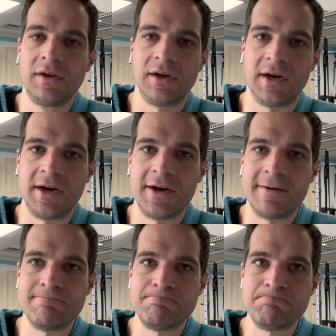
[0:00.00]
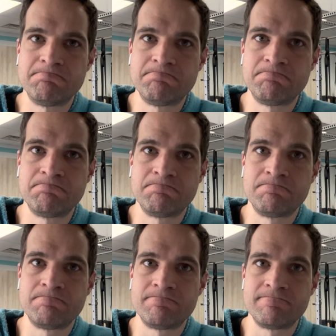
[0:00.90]

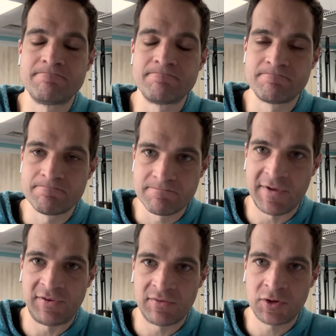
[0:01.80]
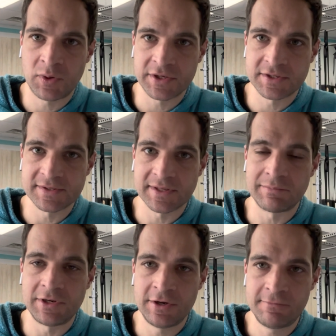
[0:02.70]
If you have any questions, let
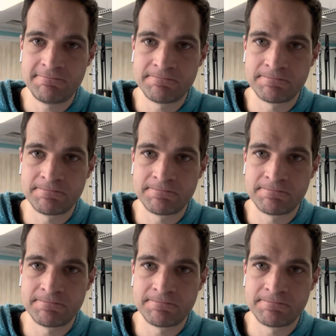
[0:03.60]
me know,